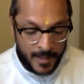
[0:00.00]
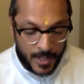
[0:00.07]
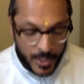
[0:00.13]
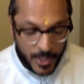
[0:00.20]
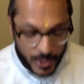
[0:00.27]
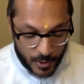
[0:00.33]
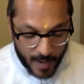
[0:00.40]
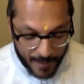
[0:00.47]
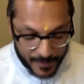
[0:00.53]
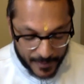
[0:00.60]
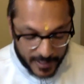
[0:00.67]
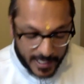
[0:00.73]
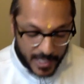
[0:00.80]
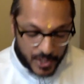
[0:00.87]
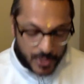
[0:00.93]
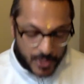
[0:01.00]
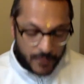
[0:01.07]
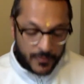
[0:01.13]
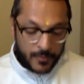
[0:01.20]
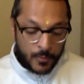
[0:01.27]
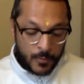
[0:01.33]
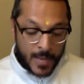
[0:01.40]
Your application
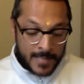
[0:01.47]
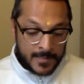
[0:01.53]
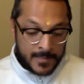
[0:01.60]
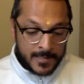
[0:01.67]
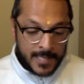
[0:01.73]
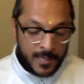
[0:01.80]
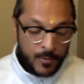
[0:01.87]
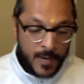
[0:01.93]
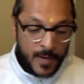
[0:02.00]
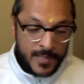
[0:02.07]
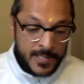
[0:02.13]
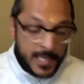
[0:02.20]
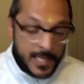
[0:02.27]
from Wednesday was